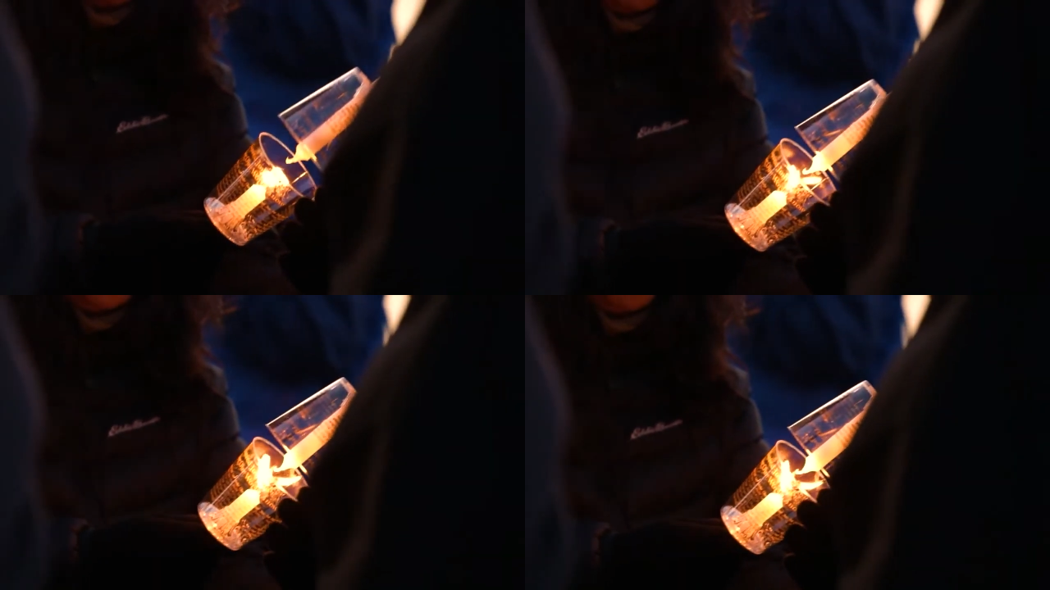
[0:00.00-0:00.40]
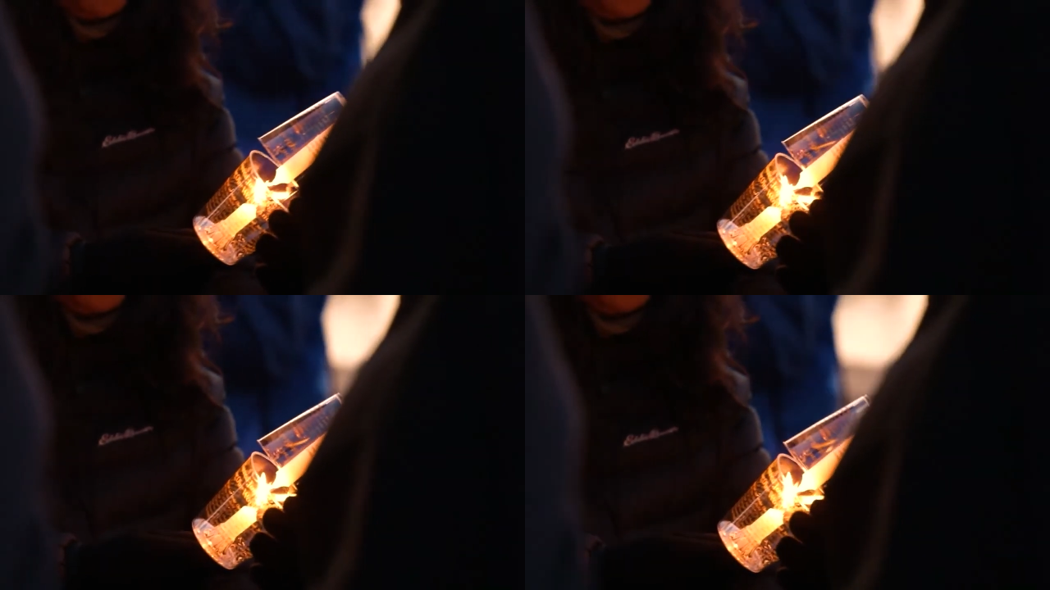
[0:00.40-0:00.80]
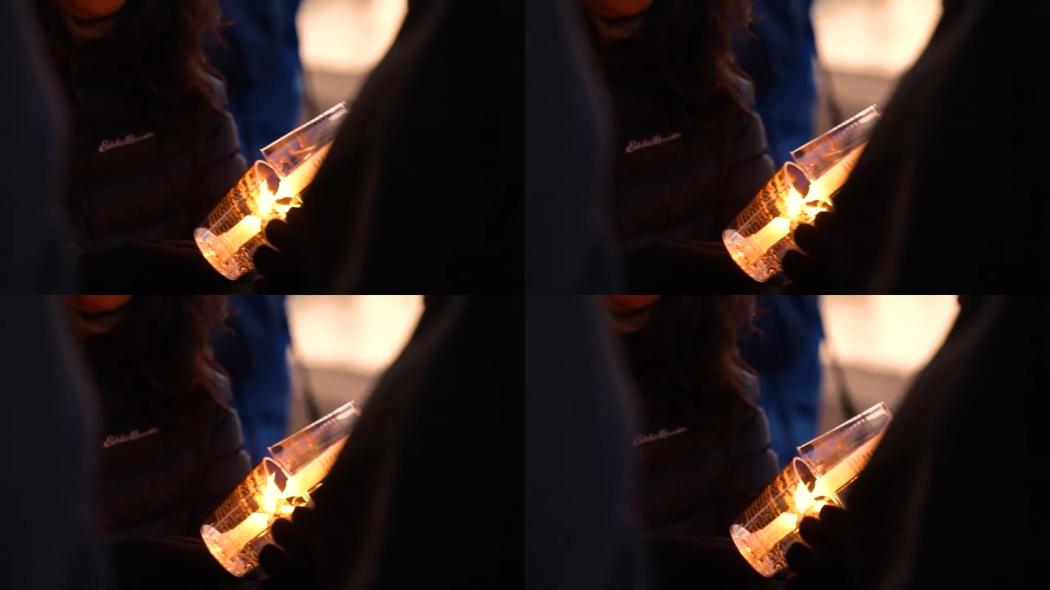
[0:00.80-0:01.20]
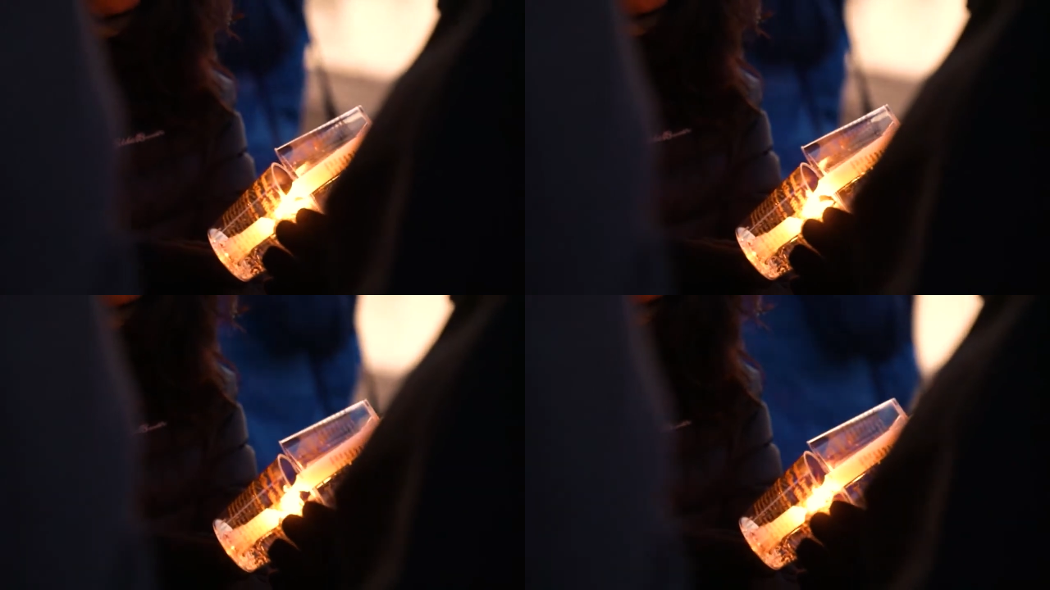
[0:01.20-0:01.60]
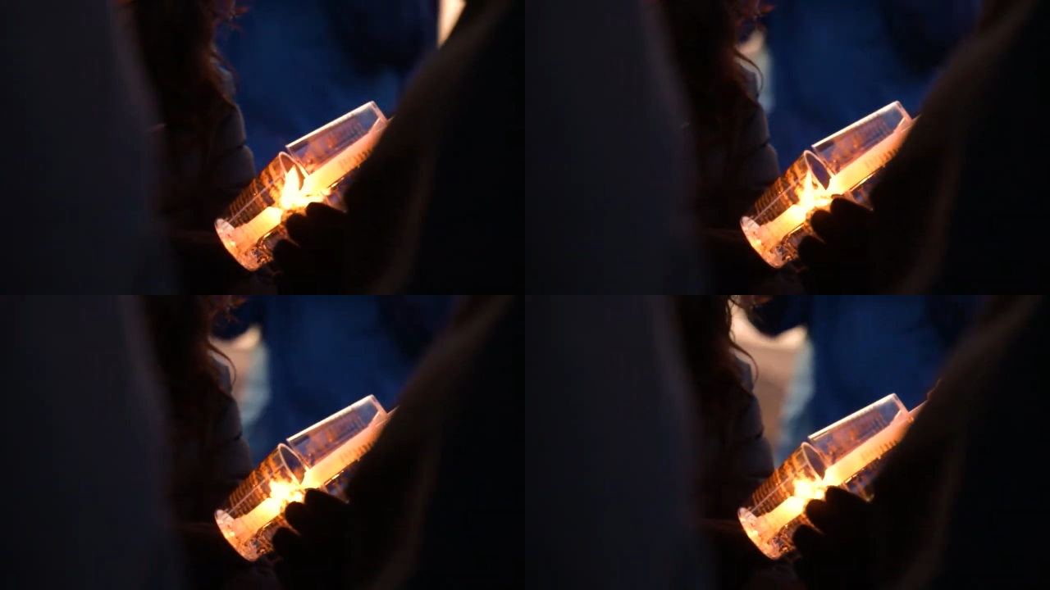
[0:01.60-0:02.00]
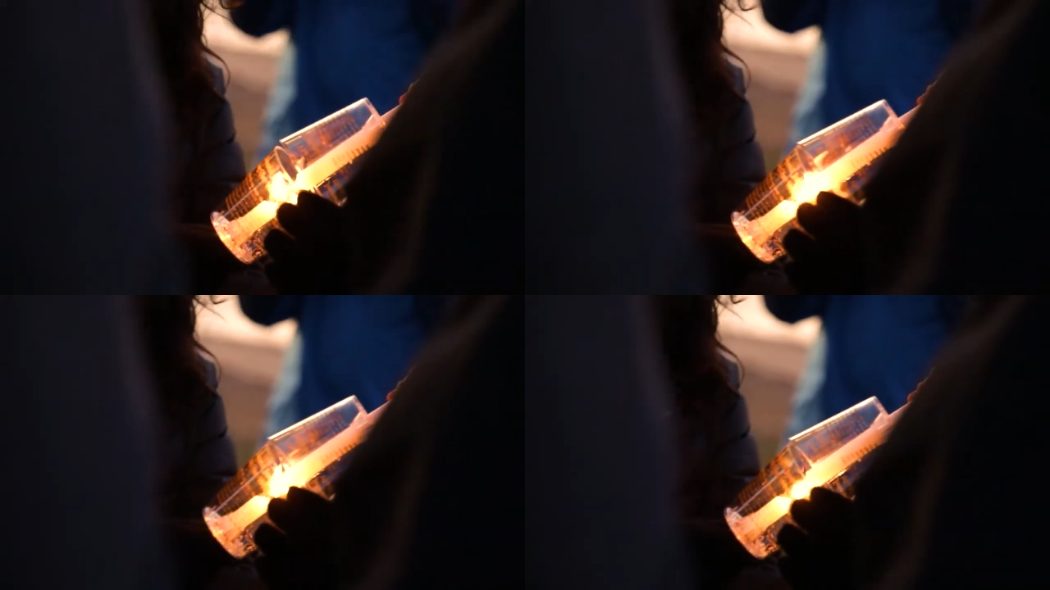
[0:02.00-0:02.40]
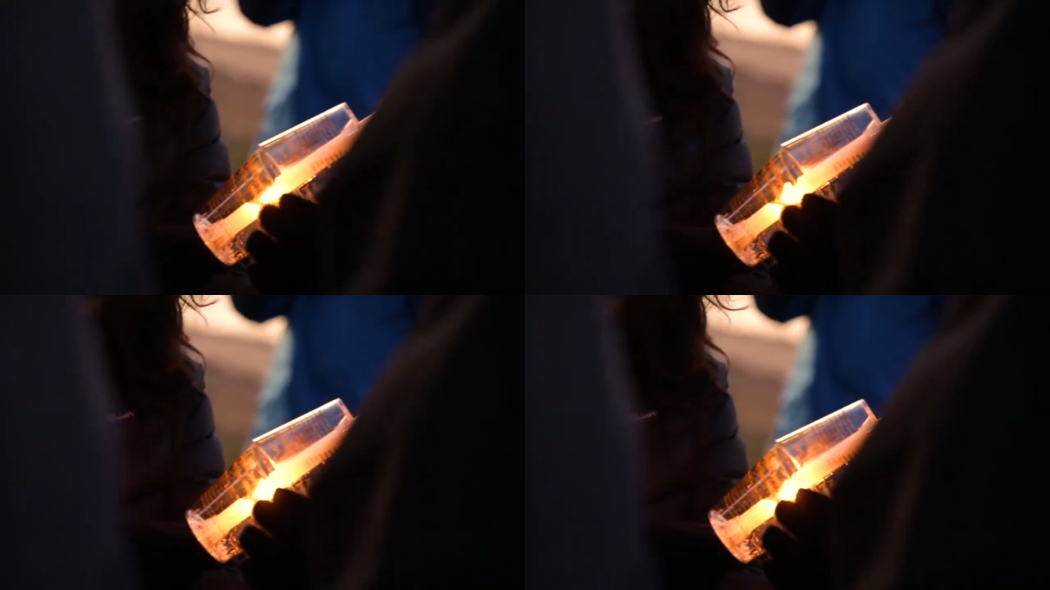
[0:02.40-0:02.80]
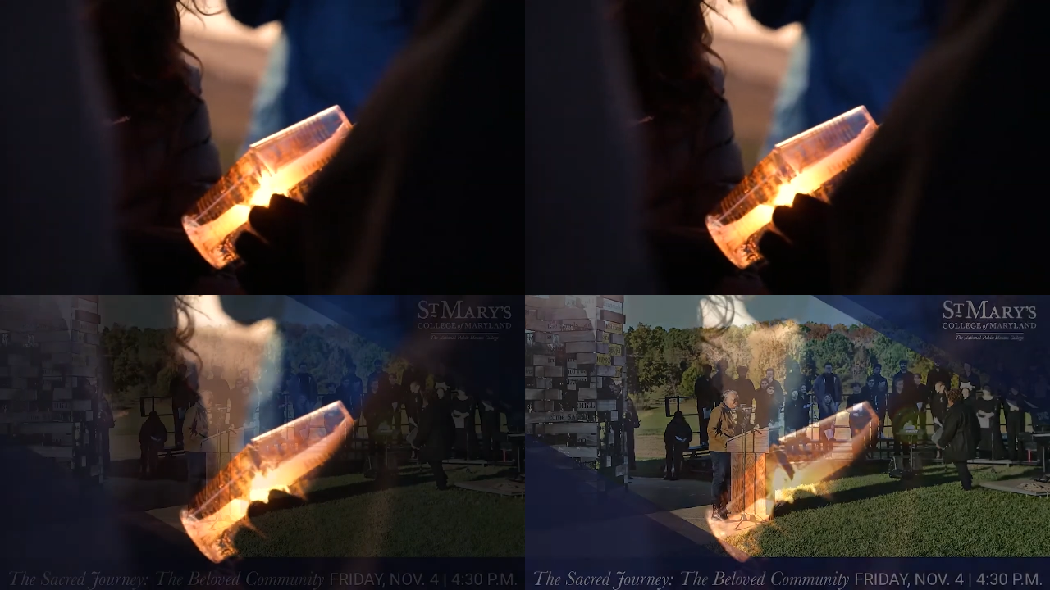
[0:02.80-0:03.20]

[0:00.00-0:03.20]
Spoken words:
No face is visible, so there are no lips to read.